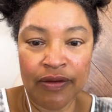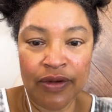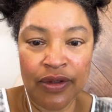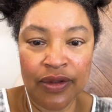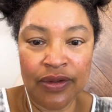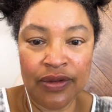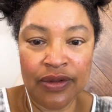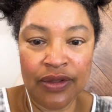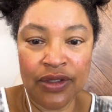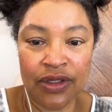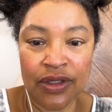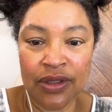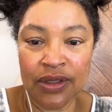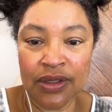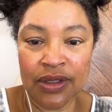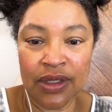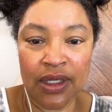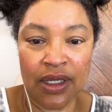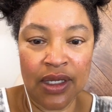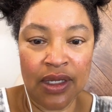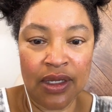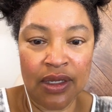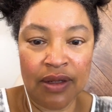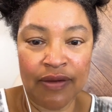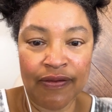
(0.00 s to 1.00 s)
whatever you
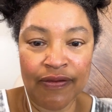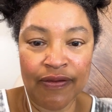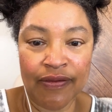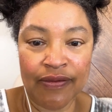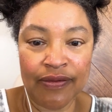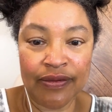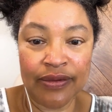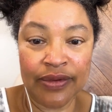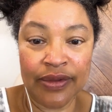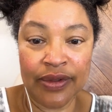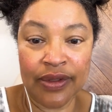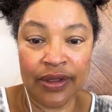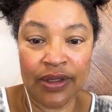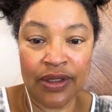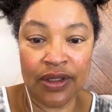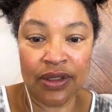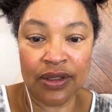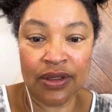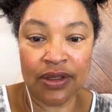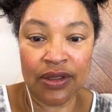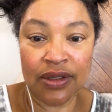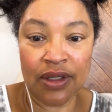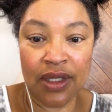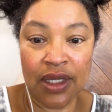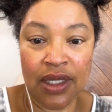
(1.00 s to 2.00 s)
just said,
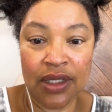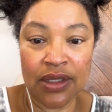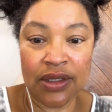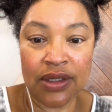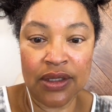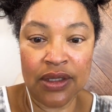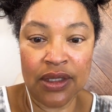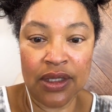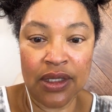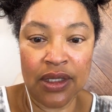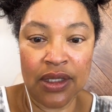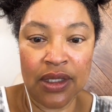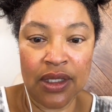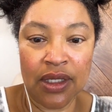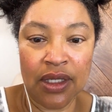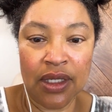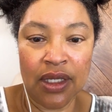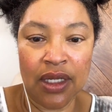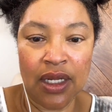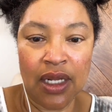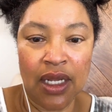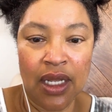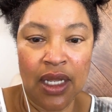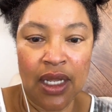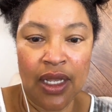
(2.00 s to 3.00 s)
I just lost
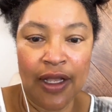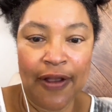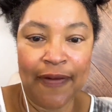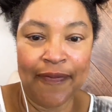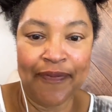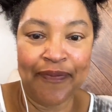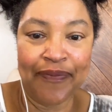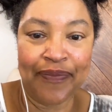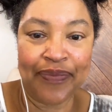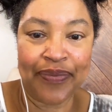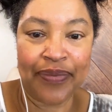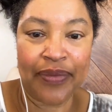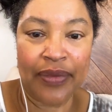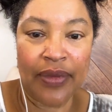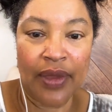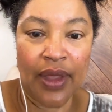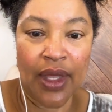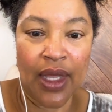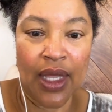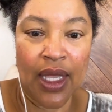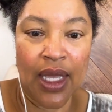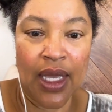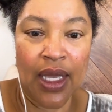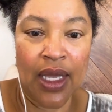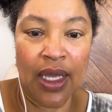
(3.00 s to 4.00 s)
it.
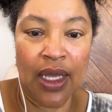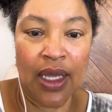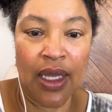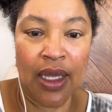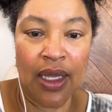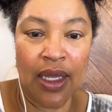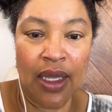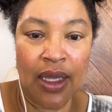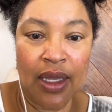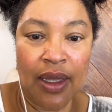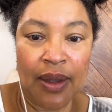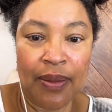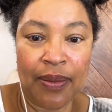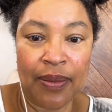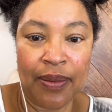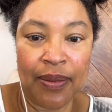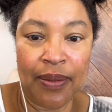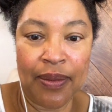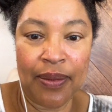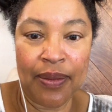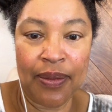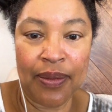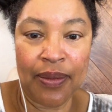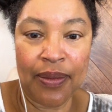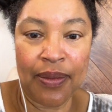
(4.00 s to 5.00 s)

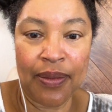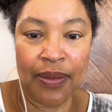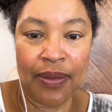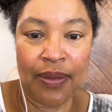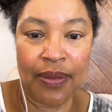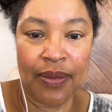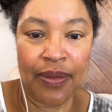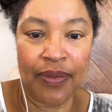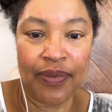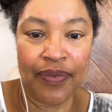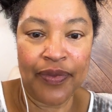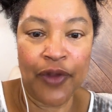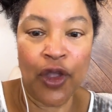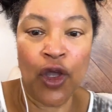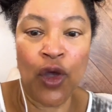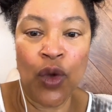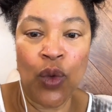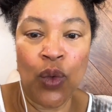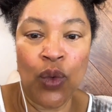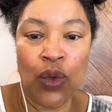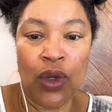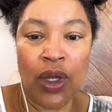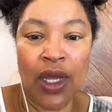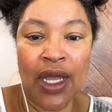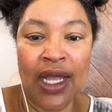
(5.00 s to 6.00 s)
I
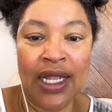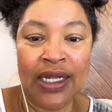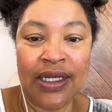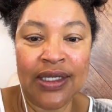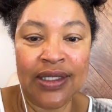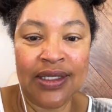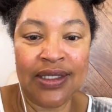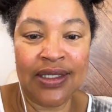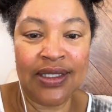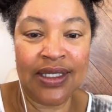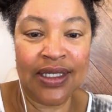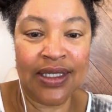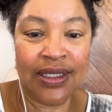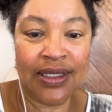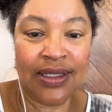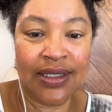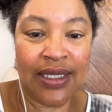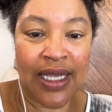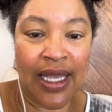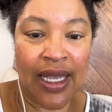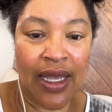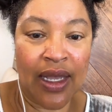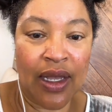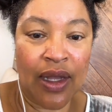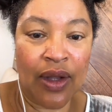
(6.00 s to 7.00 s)
had to
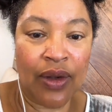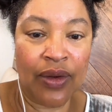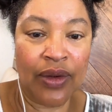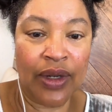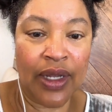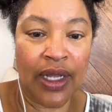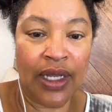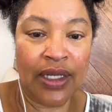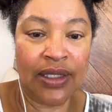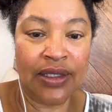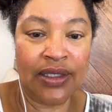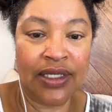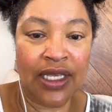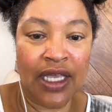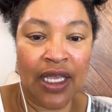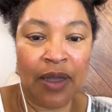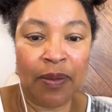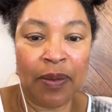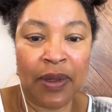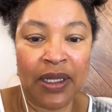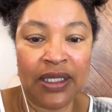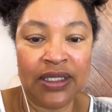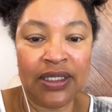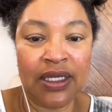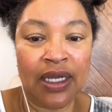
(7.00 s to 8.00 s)
sit down and
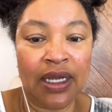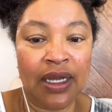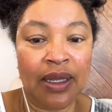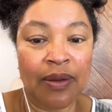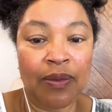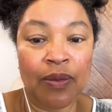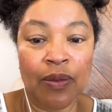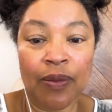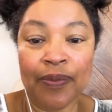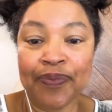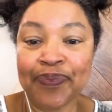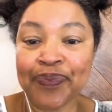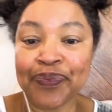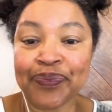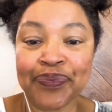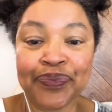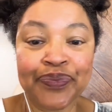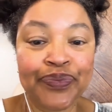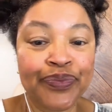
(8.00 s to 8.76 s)
take my time.